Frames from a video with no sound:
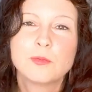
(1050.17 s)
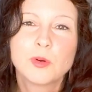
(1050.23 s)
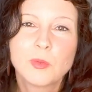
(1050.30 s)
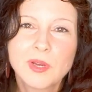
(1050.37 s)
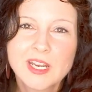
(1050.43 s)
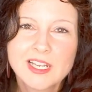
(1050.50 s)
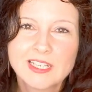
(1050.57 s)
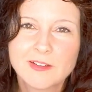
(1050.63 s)
But
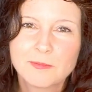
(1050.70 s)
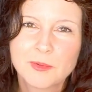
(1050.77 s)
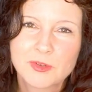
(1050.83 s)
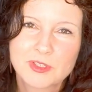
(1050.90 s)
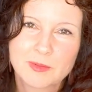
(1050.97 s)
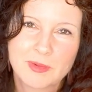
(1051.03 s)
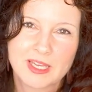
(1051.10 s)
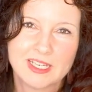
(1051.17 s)
what I love
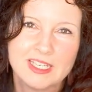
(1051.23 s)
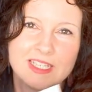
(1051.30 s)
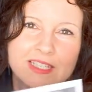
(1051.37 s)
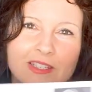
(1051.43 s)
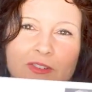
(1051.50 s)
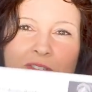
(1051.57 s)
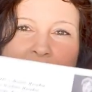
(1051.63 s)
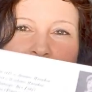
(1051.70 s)
most about it is
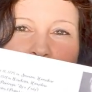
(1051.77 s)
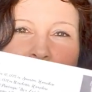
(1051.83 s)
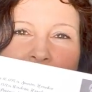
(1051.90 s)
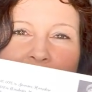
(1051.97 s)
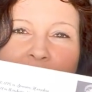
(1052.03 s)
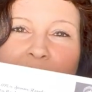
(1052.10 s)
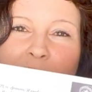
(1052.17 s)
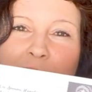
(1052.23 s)
there's this
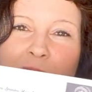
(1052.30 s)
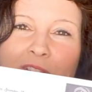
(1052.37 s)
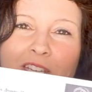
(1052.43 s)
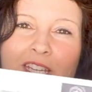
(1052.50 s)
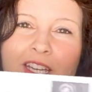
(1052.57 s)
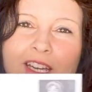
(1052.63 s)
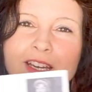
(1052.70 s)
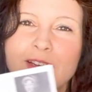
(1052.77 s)

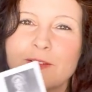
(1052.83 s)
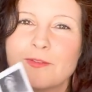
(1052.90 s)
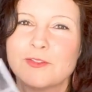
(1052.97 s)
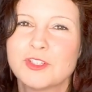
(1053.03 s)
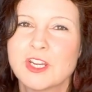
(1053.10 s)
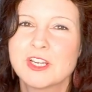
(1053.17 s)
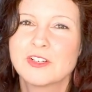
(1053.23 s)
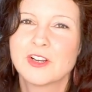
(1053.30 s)
biography of
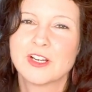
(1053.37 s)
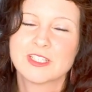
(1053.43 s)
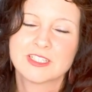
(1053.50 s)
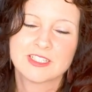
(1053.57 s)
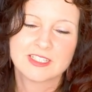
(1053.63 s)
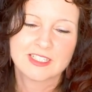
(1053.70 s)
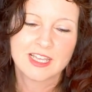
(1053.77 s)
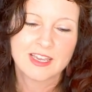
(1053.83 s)
Jane
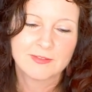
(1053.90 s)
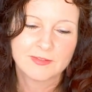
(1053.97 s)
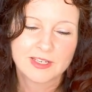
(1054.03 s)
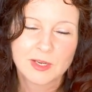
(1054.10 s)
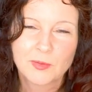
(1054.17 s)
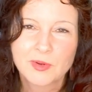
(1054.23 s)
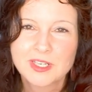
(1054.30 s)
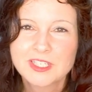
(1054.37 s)
Austen's life, and
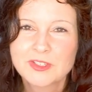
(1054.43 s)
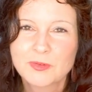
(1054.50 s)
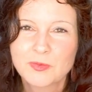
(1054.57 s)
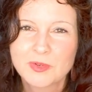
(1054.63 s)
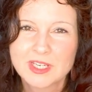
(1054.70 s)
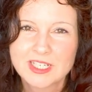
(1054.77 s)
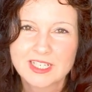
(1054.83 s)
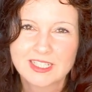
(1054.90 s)
I wanted to
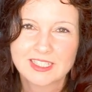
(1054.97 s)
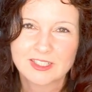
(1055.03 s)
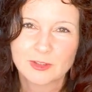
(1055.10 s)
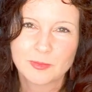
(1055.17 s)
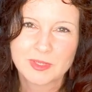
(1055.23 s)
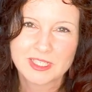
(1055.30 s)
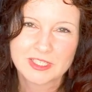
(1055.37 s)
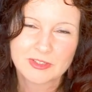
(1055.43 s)
read a little
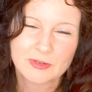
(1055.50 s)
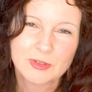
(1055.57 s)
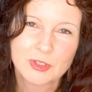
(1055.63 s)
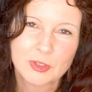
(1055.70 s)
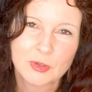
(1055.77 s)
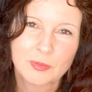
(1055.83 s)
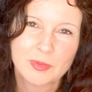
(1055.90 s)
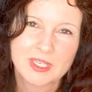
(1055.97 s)
bit to
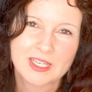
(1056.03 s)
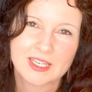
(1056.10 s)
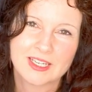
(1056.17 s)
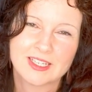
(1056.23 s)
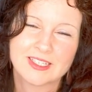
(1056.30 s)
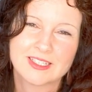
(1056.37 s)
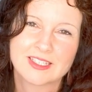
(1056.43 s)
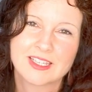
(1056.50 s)
you
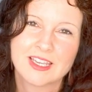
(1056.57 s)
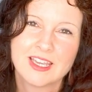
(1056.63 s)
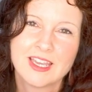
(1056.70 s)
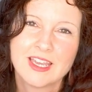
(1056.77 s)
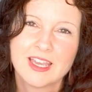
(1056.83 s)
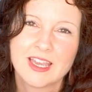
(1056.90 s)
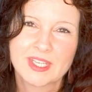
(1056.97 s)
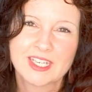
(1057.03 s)
because
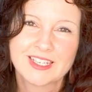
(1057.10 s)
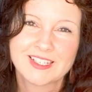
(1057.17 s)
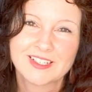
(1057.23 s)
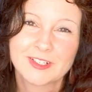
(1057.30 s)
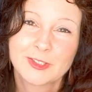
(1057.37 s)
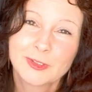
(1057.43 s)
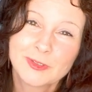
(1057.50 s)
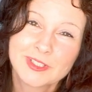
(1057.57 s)
it
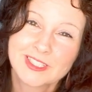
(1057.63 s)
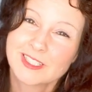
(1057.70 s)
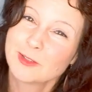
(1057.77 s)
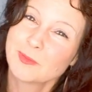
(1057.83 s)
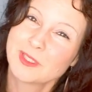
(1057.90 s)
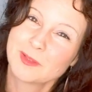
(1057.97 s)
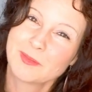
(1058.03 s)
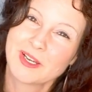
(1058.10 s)
includes a
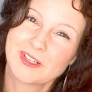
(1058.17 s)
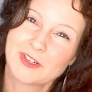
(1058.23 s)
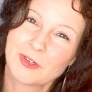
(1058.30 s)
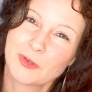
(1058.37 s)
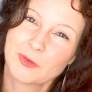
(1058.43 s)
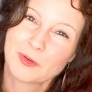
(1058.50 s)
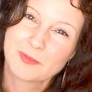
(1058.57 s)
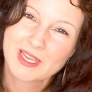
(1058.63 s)
little bit about
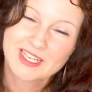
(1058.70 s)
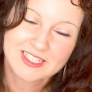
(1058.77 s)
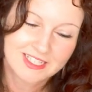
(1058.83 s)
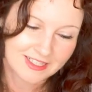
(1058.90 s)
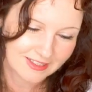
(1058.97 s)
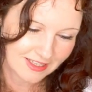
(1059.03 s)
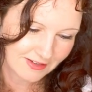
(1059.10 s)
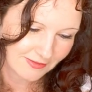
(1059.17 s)
her
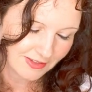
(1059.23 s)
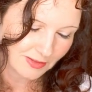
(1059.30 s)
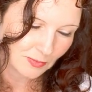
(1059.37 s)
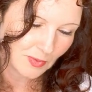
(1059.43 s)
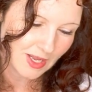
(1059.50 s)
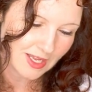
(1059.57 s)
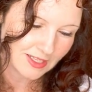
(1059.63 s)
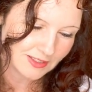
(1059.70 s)
romantic life as
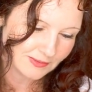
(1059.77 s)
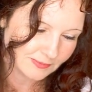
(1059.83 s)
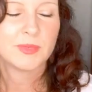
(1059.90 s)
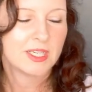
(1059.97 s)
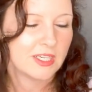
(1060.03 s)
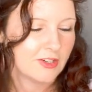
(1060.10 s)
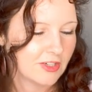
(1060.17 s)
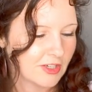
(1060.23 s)
well.
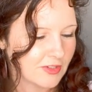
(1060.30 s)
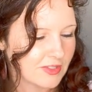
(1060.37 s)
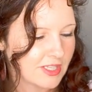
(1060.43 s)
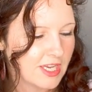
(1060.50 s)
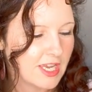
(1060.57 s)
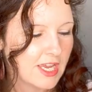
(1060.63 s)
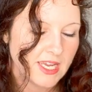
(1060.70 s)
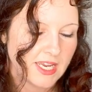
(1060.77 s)
And here it goes.
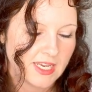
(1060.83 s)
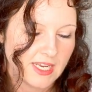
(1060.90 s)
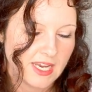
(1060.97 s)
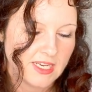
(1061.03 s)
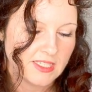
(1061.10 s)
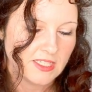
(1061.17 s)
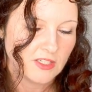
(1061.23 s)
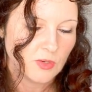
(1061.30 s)
In
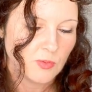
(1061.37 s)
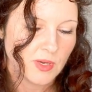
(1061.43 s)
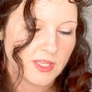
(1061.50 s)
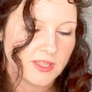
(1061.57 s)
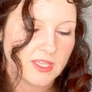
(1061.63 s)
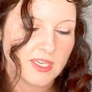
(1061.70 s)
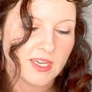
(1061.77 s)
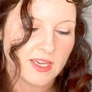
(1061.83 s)

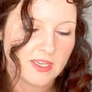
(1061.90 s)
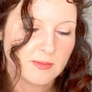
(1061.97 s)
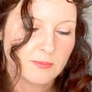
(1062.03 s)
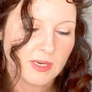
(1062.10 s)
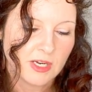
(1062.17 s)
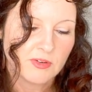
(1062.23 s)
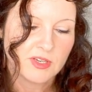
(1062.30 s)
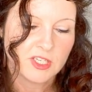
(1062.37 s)
1801, the
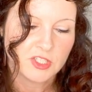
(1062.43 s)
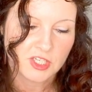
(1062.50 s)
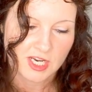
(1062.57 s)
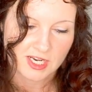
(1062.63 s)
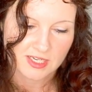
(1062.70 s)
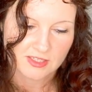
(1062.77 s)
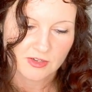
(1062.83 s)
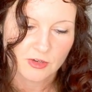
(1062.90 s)
unmarried
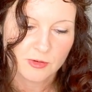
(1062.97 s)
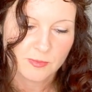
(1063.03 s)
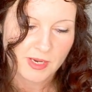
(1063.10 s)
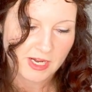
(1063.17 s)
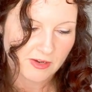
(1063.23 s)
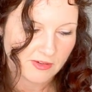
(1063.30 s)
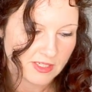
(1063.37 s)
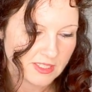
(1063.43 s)
Jane, her
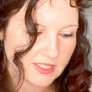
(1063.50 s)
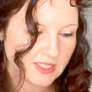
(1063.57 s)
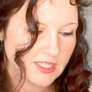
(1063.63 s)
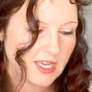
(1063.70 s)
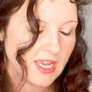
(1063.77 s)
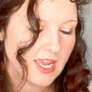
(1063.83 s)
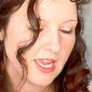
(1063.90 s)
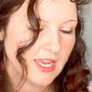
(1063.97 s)
parents,
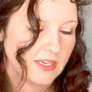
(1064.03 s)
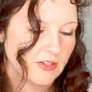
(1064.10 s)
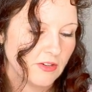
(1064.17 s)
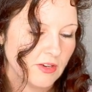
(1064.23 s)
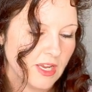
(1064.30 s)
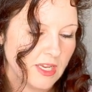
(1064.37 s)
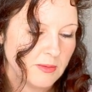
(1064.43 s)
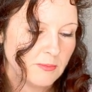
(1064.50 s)
and
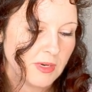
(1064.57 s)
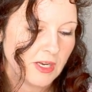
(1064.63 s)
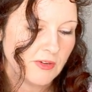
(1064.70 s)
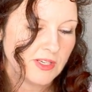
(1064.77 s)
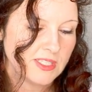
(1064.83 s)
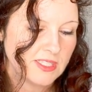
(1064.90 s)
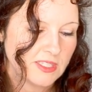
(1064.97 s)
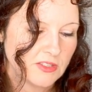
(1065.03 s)
her
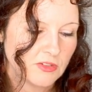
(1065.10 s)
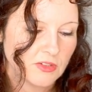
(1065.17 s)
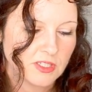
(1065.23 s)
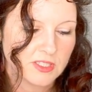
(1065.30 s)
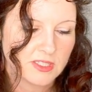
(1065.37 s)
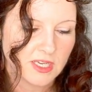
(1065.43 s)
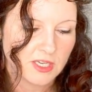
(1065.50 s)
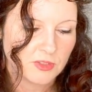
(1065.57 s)
unmarried sister
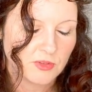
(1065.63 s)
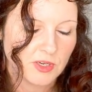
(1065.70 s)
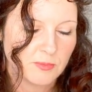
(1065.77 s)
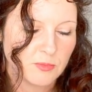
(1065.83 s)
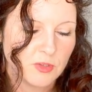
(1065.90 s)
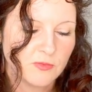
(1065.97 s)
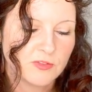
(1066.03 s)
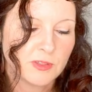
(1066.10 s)
Cassandra
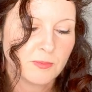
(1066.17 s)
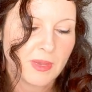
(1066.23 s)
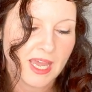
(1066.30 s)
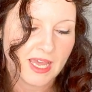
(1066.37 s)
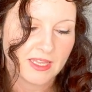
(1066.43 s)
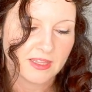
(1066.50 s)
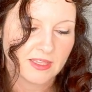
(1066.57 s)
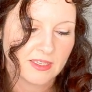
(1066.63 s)
moved to
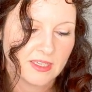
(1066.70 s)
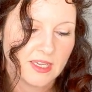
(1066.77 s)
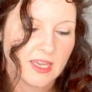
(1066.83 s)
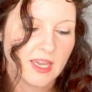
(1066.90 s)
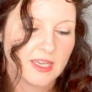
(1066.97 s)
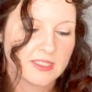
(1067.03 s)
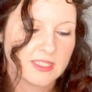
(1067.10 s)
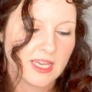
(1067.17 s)
Bath,
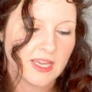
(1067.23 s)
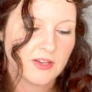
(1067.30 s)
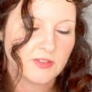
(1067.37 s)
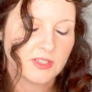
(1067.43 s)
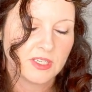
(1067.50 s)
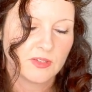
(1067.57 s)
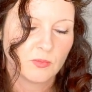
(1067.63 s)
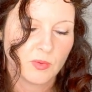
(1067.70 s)
a
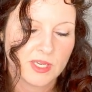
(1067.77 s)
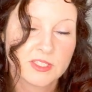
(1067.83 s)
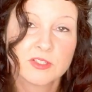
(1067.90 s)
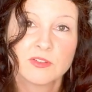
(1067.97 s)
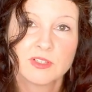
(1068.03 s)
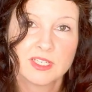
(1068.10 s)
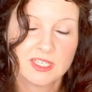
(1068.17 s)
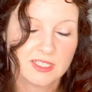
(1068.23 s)
town in
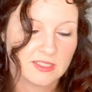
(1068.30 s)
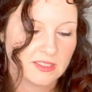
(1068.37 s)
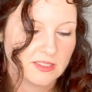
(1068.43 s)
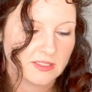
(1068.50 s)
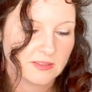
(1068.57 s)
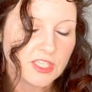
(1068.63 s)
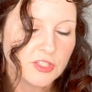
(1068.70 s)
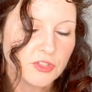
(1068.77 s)
western
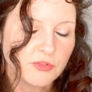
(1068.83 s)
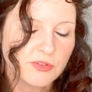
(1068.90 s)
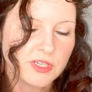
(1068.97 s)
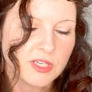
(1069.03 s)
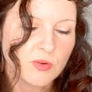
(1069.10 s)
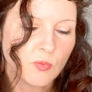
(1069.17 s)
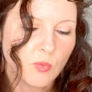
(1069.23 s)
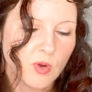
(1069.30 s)
England.
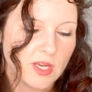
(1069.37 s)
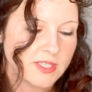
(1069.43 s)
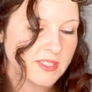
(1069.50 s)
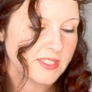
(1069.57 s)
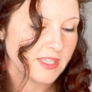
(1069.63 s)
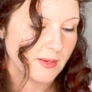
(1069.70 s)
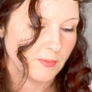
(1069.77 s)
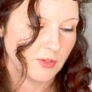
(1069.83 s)
During one
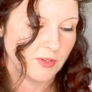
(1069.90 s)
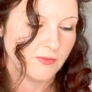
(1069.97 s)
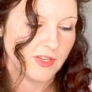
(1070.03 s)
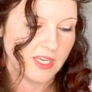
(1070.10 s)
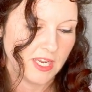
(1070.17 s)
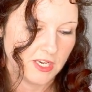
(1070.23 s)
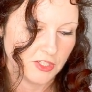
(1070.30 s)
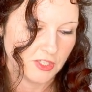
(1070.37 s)
summer
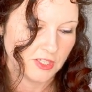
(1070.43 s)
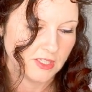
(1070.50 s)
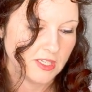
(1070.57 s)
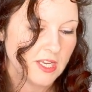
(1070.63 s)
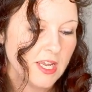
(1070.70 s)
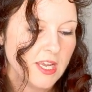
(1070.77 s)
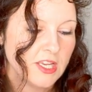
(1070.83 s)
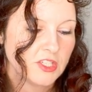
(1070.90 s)
vacation,
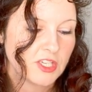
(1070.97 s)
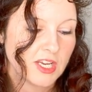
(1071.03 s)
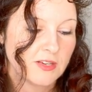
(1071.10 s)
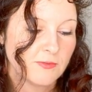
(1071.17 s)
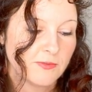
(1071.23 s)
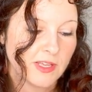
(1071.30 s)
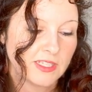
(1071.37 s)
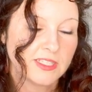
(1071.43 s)

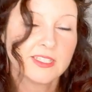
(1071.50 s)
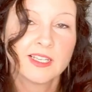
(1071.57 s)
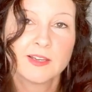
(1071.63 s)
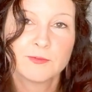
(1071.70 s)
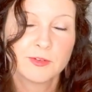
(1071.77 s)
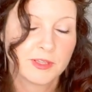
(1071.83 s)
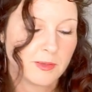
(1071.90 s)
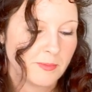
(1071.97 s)
Jane fell in
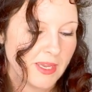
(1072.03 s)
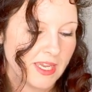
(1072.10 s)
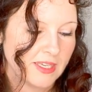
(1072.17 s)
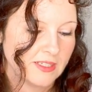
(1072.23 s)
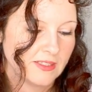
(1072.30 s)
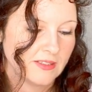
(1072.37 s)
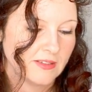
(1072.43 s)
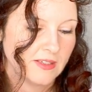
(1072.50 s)
love with a
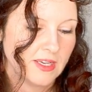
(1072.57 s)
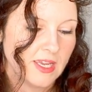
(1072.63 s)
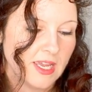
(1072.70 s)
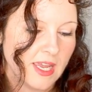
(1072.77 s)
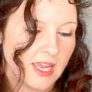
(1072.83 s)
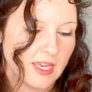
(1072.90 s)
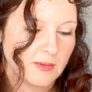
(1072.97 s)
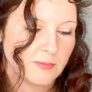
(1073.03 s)
man
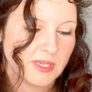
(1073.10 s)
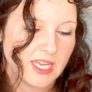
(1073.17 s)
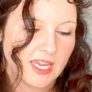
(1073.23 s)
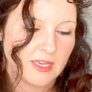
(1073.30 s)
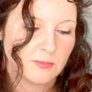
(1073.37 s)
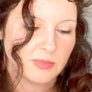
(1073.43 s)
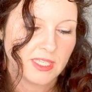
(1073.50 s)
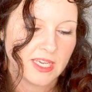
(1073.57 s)
and
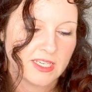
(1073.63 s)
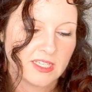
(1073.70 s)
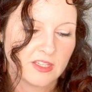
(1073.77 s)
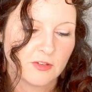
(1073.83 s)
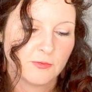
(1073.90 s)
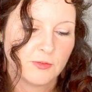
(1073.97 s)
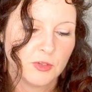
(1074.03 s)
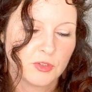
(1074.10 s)
began planning
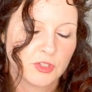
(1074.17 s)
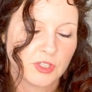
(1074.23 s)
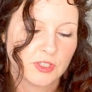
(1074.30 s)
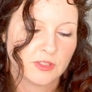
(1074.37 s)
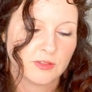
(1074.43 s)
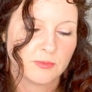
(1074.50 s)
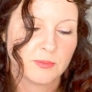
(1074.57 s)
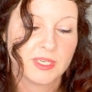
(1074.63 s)
their
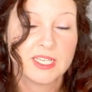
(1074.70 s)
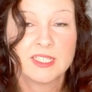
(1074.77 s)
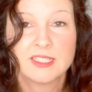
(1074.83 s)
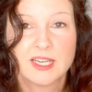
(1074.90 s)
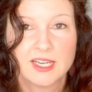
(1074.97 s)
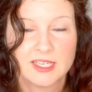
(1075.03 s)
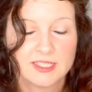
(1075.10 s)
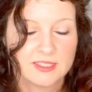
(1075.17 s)
future, but he
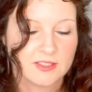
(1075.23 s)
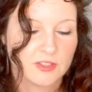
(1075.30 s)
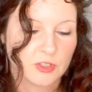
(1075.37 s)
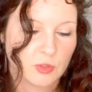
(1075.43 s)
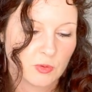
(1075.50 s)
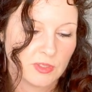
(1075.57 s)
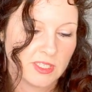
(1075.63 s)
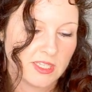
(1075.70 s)
died
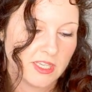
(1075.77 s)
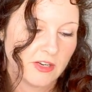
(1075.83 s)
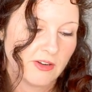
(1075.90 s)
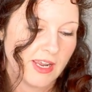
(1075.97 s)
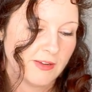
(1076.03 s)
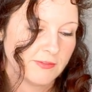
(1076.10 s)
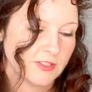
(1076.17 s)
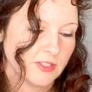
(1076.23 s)
shortly
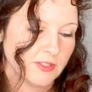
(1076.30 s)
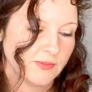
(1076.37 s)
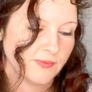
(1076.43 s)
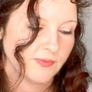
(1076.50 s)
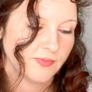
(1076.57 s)
thereafter.